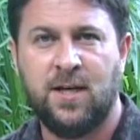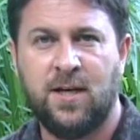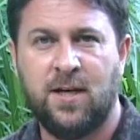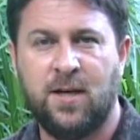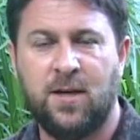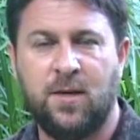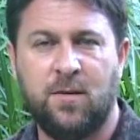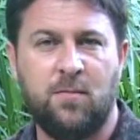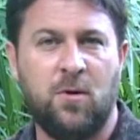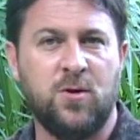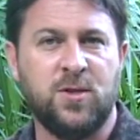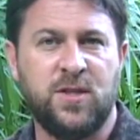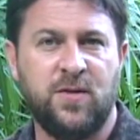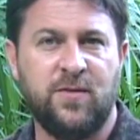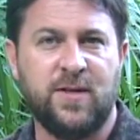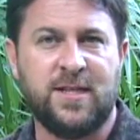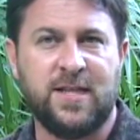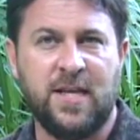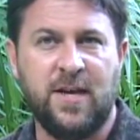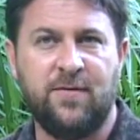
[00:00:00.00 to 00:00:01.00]
Uh, most of
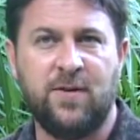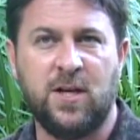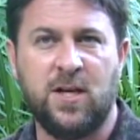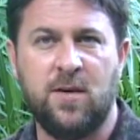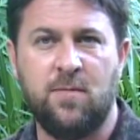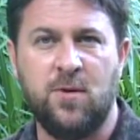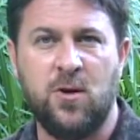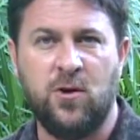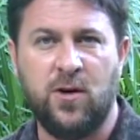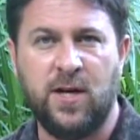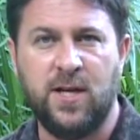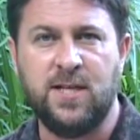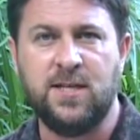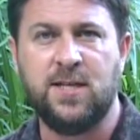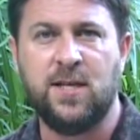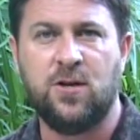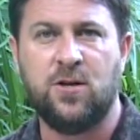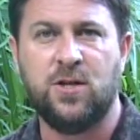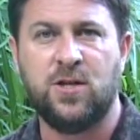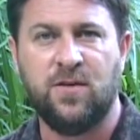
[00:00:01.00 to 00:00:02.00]
us live in communities
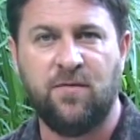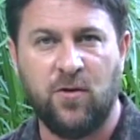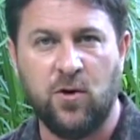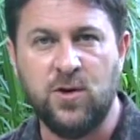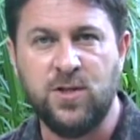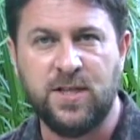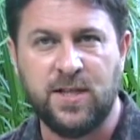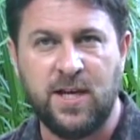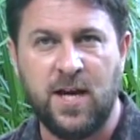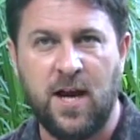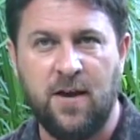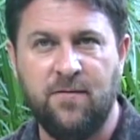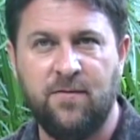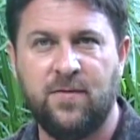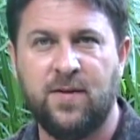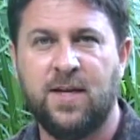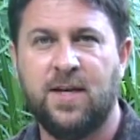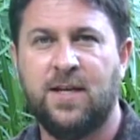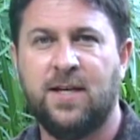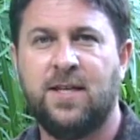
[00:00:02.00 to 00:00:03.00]
that are diverse
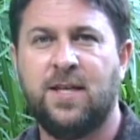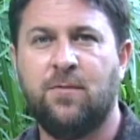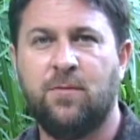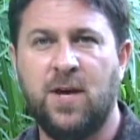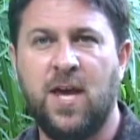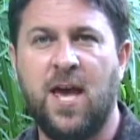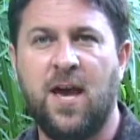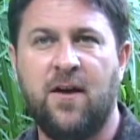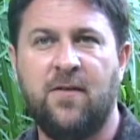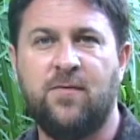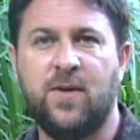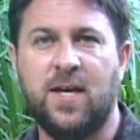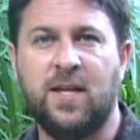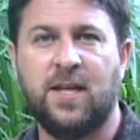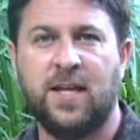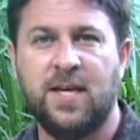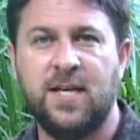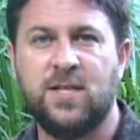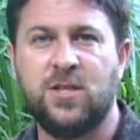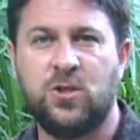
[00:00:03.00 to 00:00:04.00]
enough that we have at
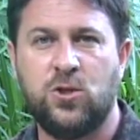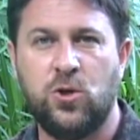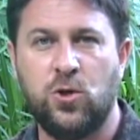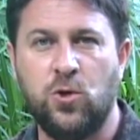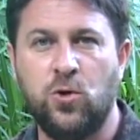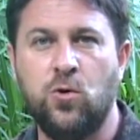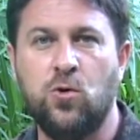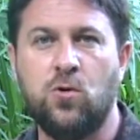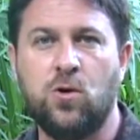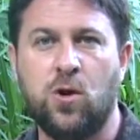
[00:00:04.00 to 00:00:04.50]
least two